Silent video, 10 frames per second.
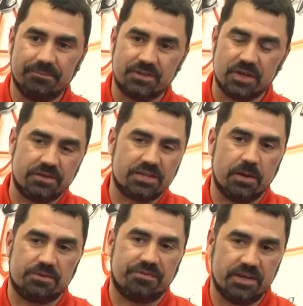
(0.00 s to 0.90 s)
Service
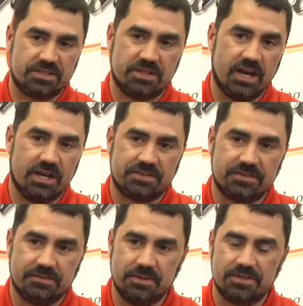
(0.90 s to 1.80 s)
comes first to us.
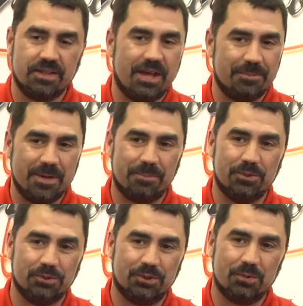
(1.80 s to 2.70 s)
There's a lot of people
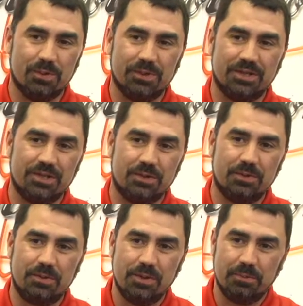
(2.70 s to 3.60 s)
who do what we
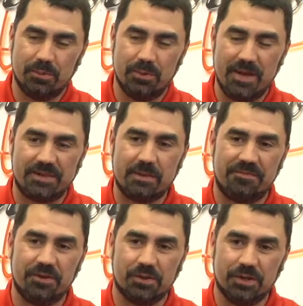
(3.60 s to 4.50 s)
do, we make them
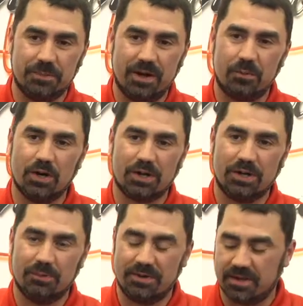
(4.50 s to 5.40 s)
feel good about
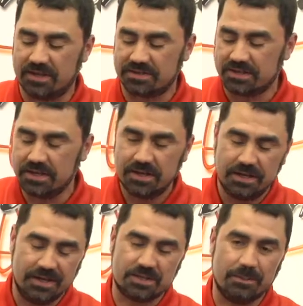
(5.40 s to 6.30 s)
working with us.
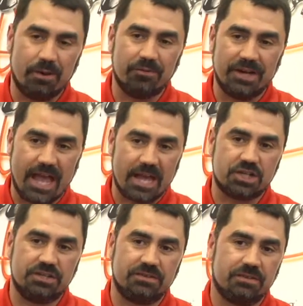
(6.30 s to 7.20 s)
It's about
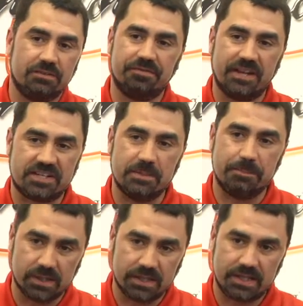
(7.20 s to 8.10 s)
reaction,
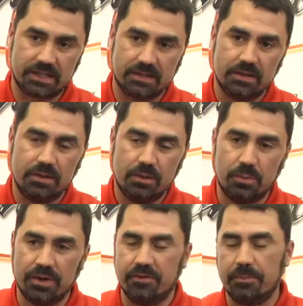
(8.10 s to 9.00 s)
flexibility,
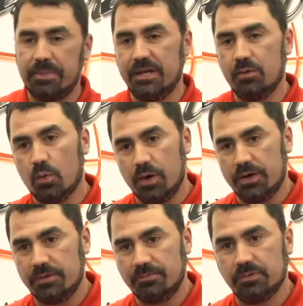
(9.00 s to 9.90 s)
whether it be
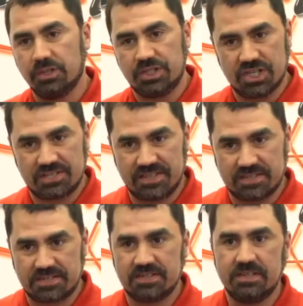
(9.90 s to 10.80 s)
order,
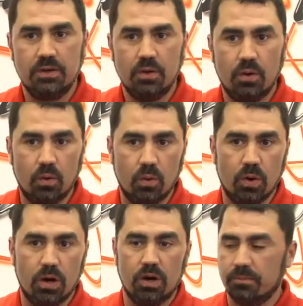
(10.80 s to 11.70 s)
logistics,
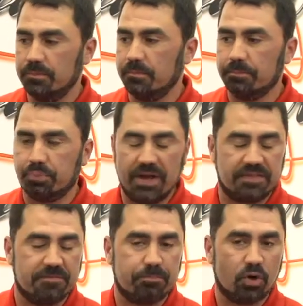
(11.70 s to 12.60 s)
or breadth
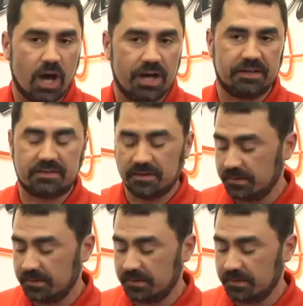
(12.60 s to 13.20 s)
of product.